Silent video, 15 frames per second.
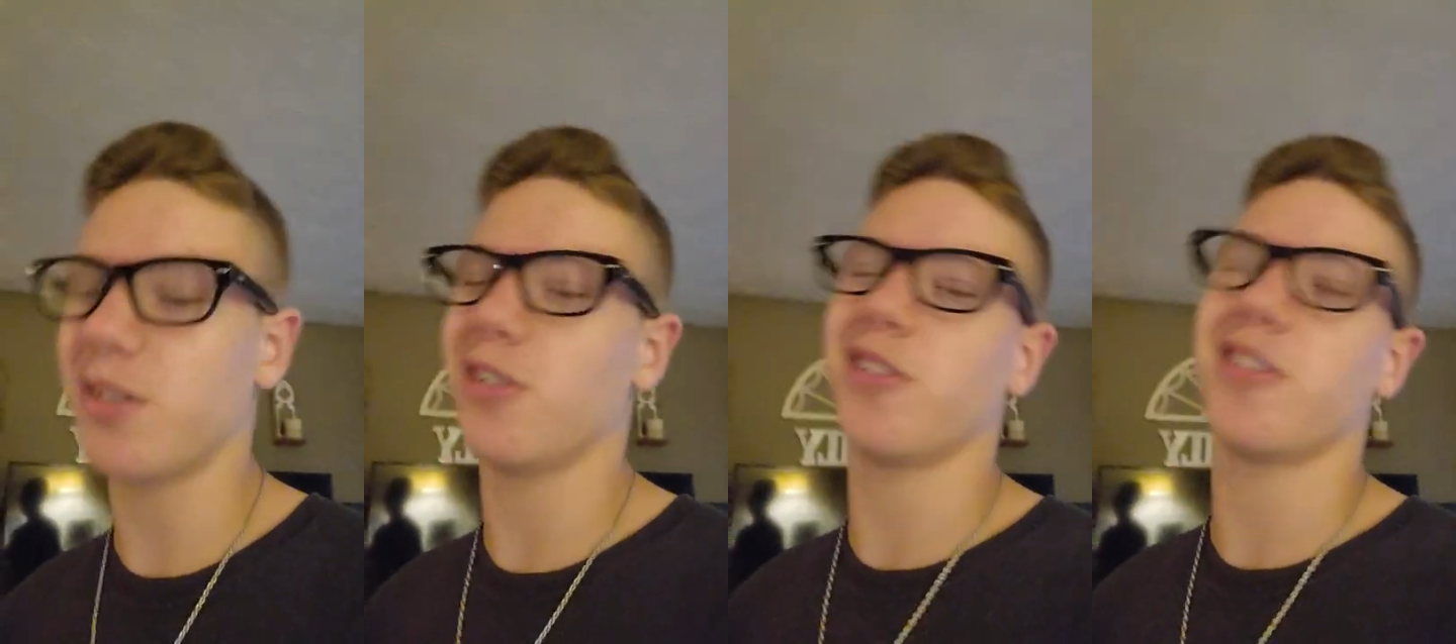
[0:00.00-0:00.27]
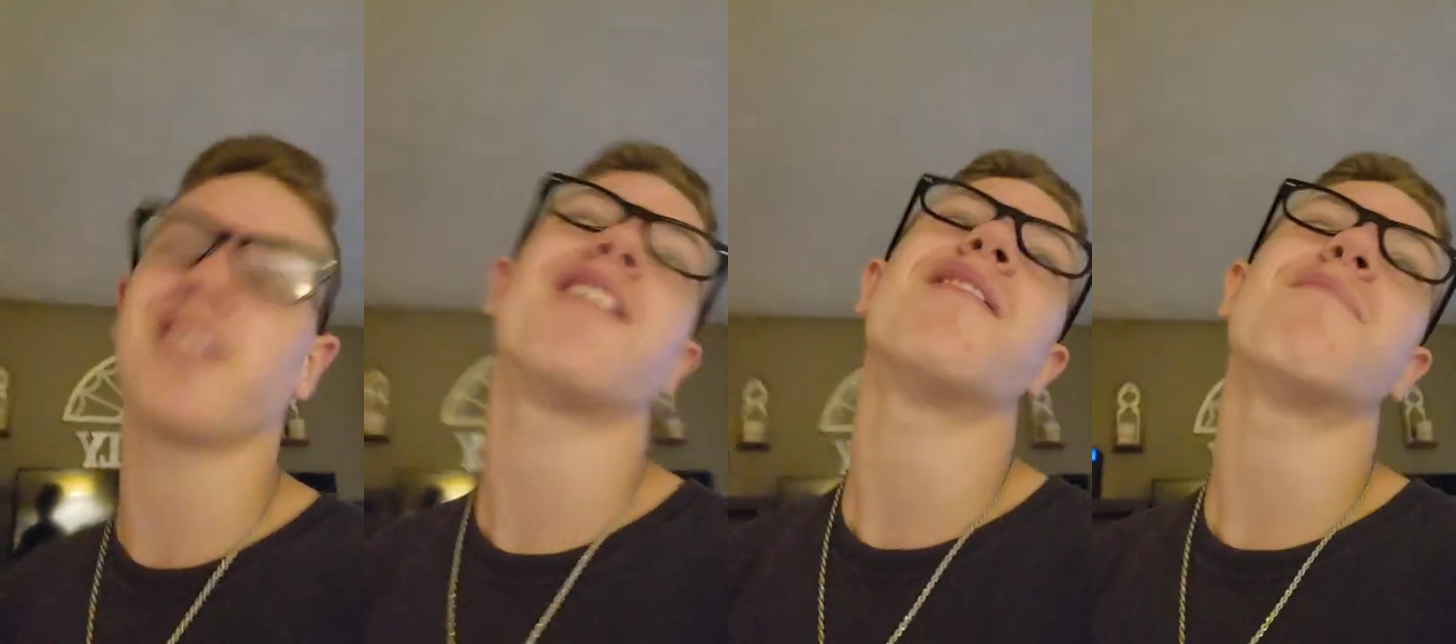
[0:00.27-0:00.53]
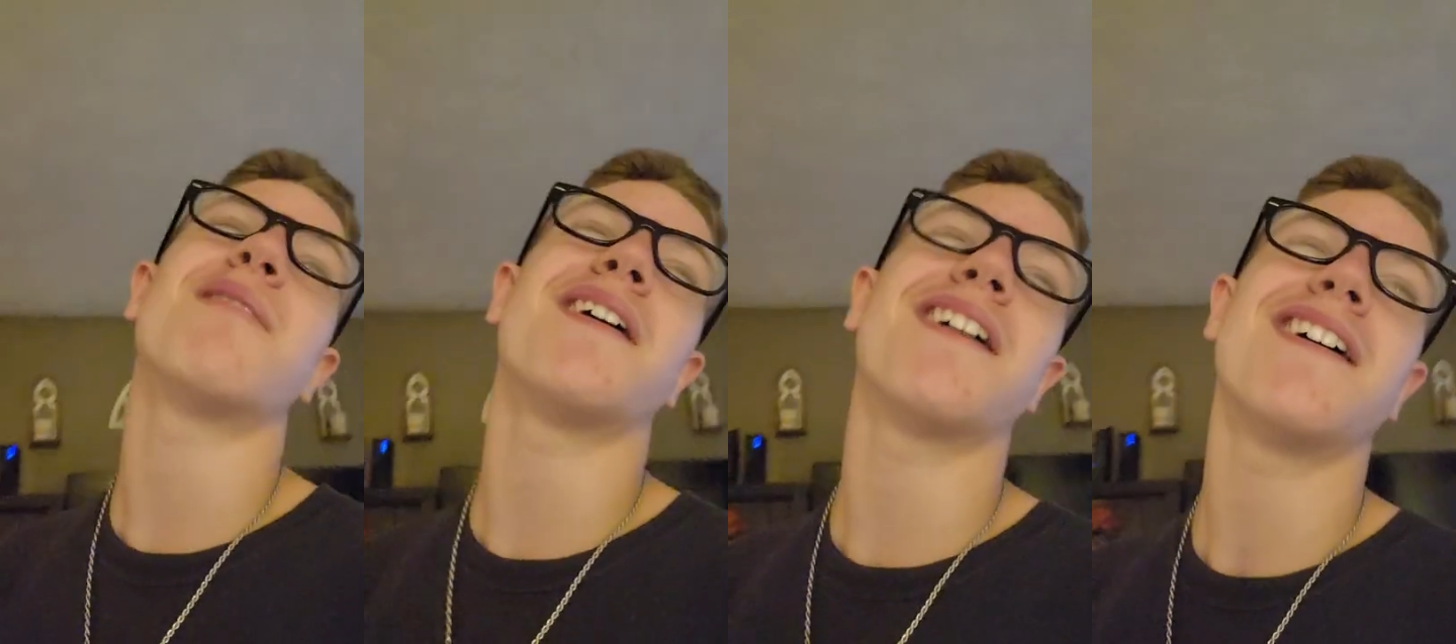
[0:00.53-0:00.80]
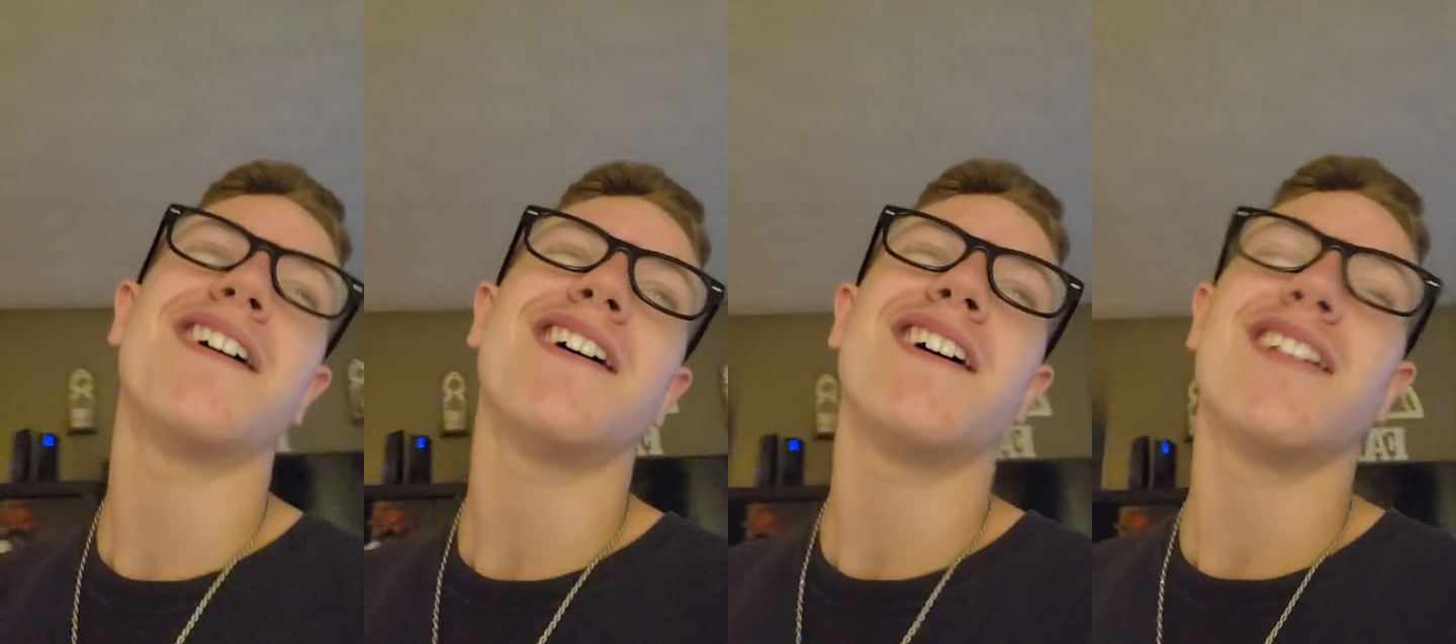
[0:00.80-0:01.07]
I'm joking,
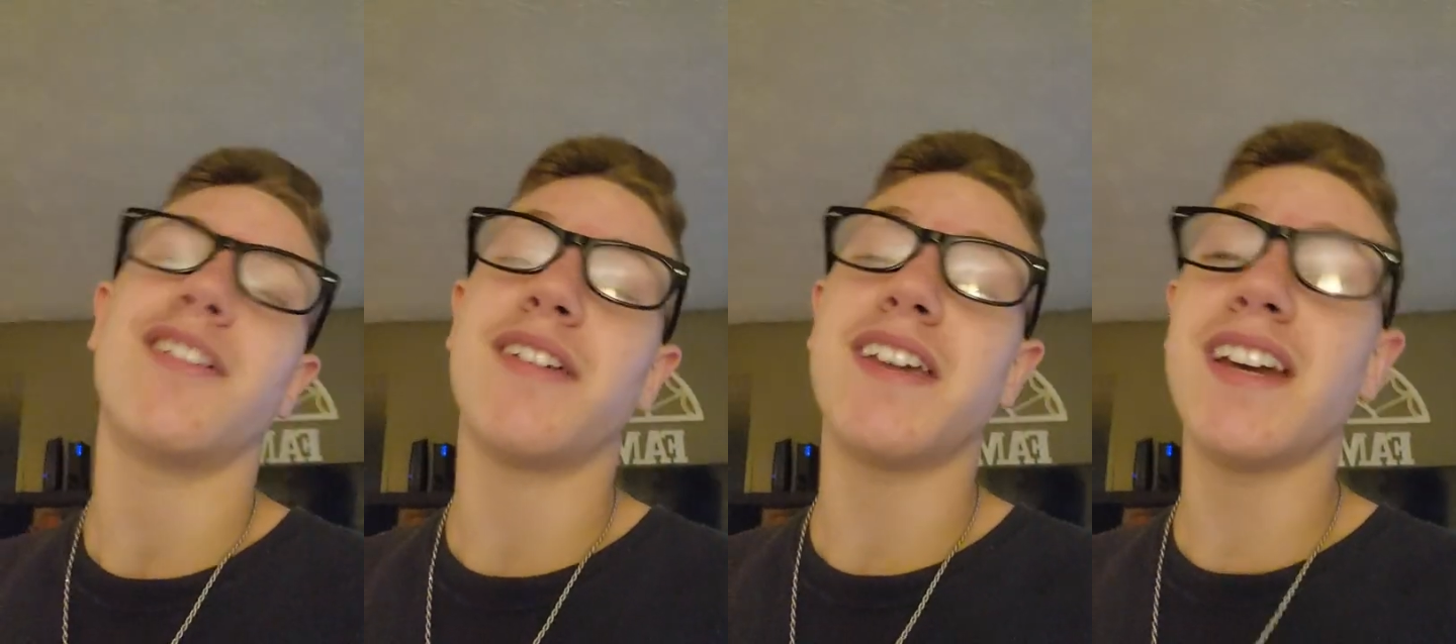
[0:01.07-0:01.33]
but no,